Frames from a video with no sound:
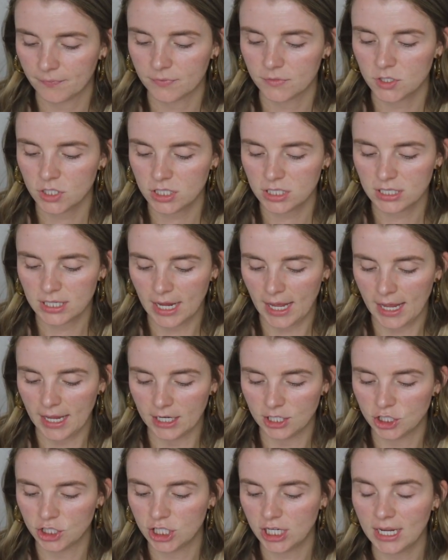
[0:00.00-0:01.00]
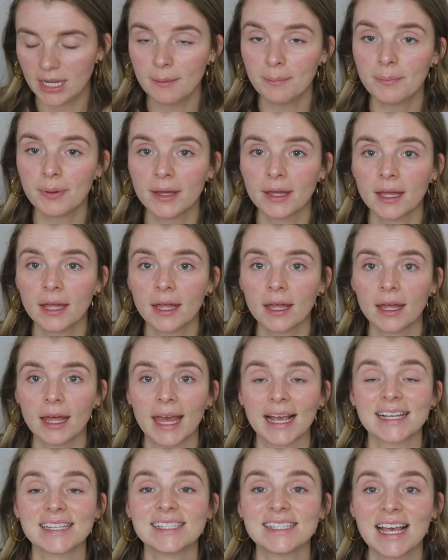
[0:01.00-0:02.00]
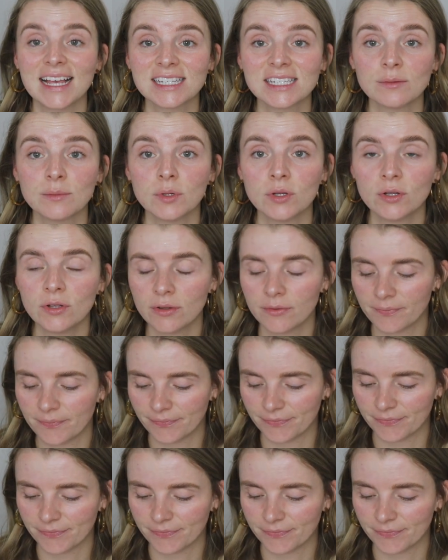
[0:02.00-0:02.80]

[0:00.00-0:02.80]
just a cheap, accessible